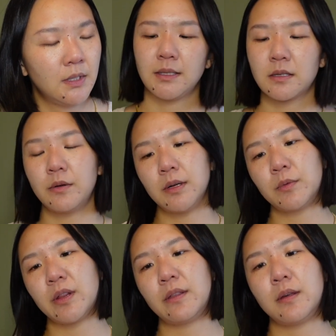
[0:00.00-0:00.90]
Let's go in
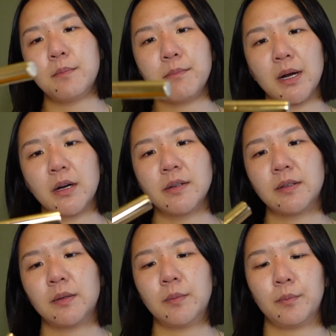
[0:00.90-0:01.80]
with the
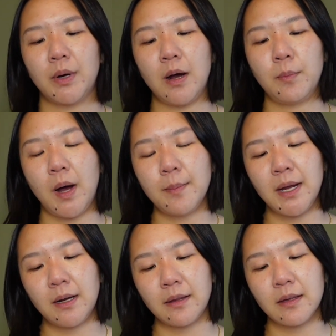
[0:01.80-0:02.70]
Merit Brow
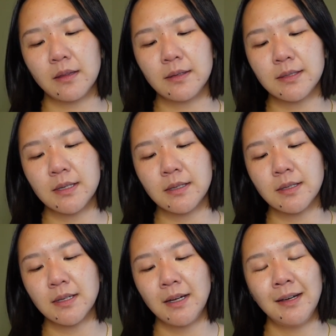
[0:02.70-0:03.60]
Pomade. I think this
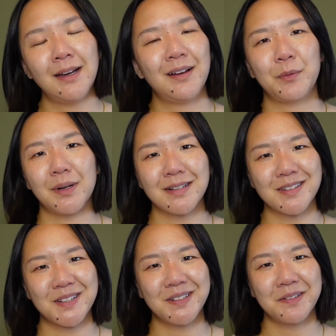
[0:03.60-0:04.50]
is, what
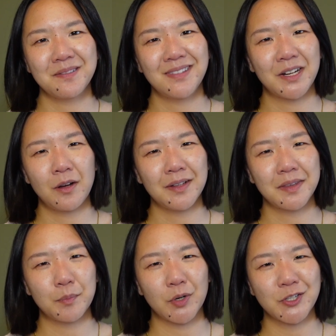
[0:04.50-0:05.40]
is it? They call it
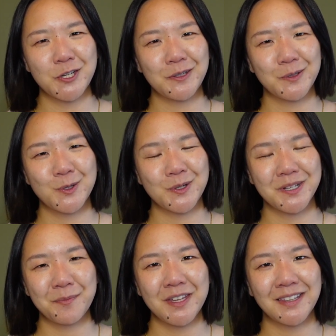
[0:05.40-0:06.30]
the Brooke Shields or
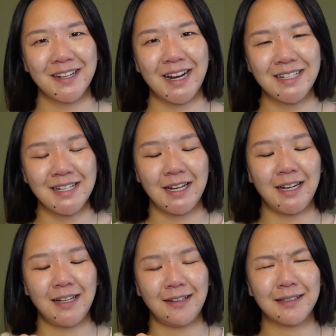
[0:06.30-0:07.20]
something, the
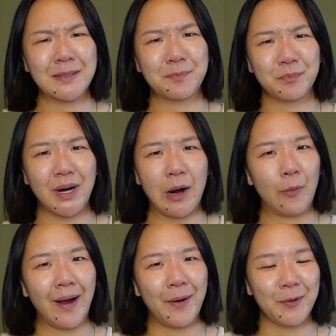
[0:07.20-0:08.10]
1980s Brow
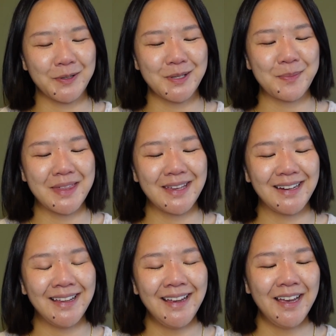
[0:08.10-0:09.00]
Wow or
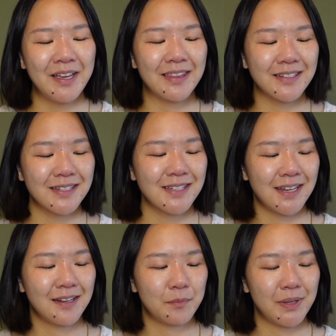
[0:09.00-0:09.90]
something. This is
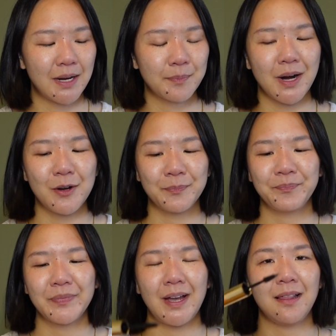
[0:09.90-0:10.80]
in black brown.
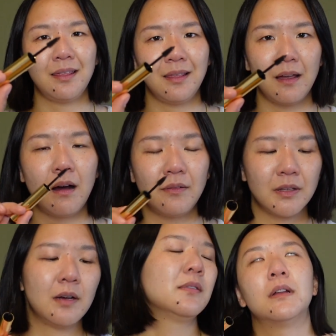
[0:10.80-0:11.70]
I love,
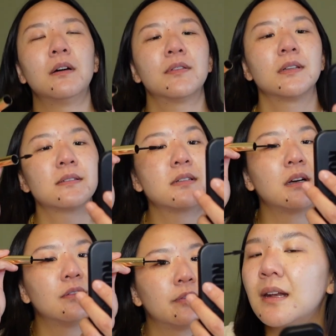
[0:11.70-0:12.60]
love, love this
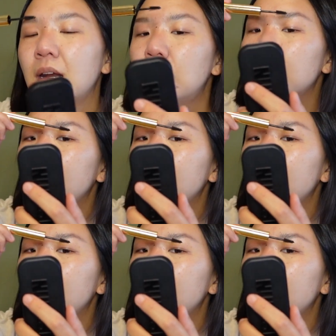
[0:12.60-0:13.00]
stuff. And I don't